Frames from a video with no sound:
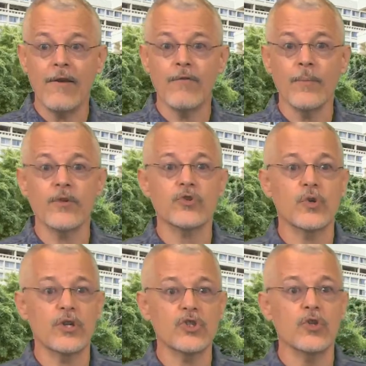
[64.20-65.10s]
from the
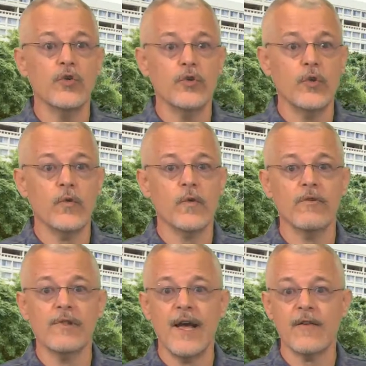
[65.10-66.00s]
traditional use of
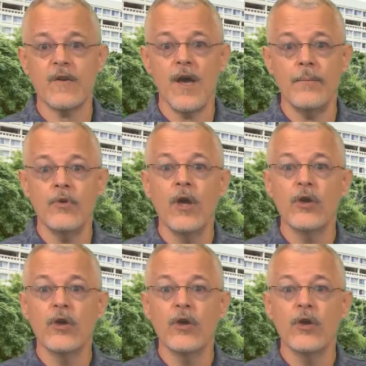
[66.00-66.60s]
class time